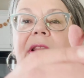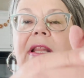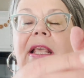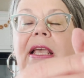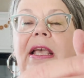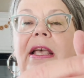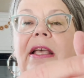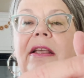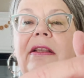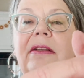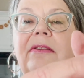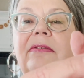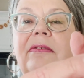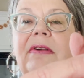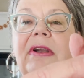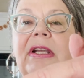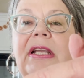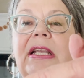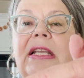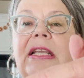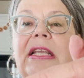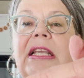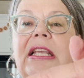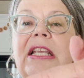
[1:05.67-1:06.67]
that,
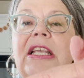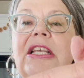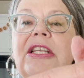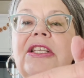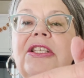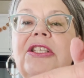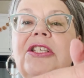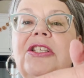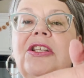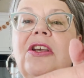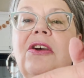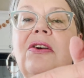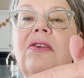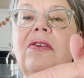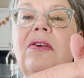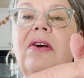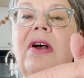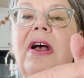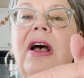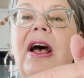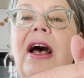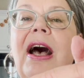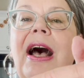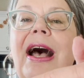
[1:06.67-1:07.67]
right? So
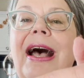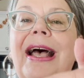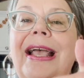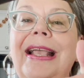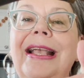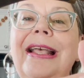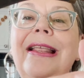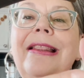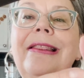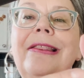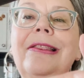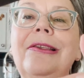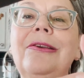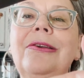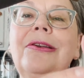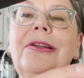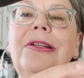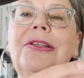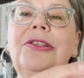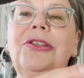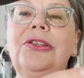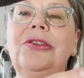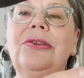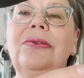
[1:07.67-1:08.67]
I got
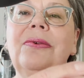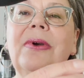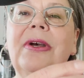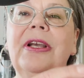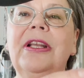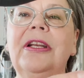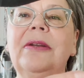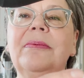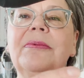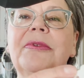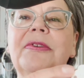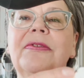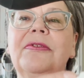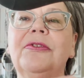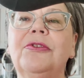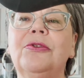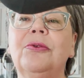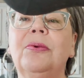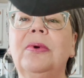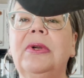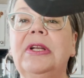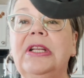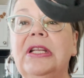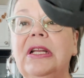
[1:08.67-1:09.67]
32 items for
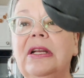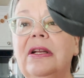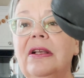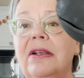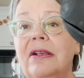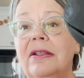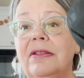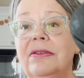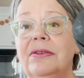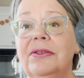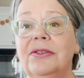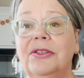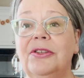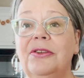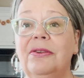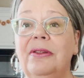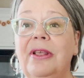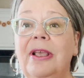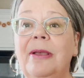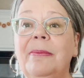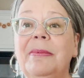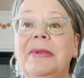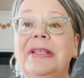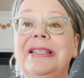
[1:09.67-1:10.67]
$20. So
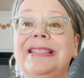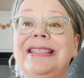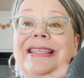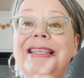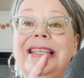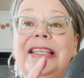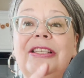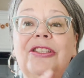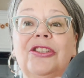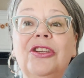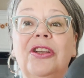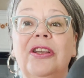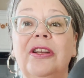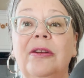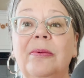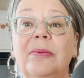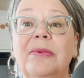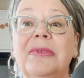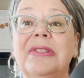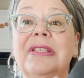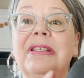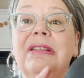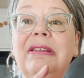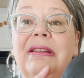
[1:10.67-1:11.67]
that means each item
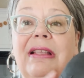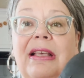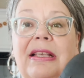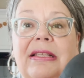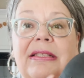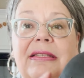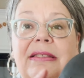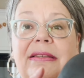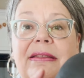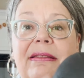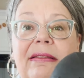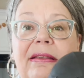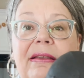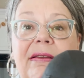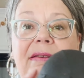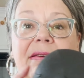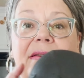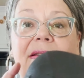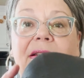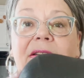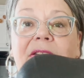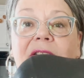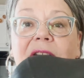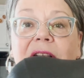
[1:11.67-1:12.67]
was less than
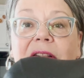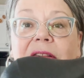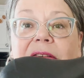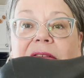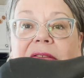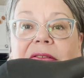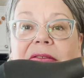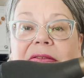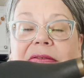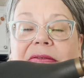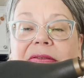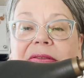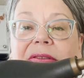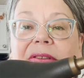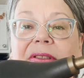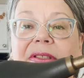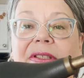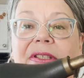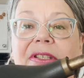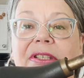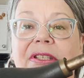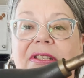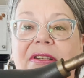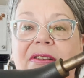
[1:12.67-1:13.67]
a dollar.
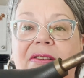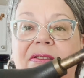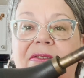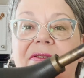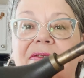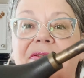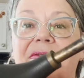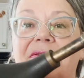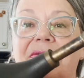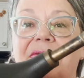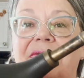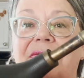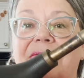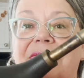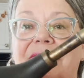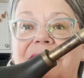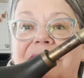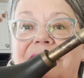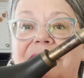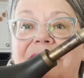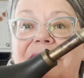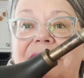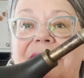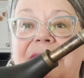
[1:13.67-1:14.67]
So
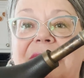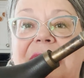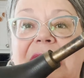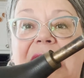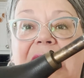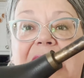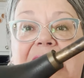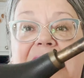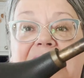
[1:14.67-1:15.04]
yeah.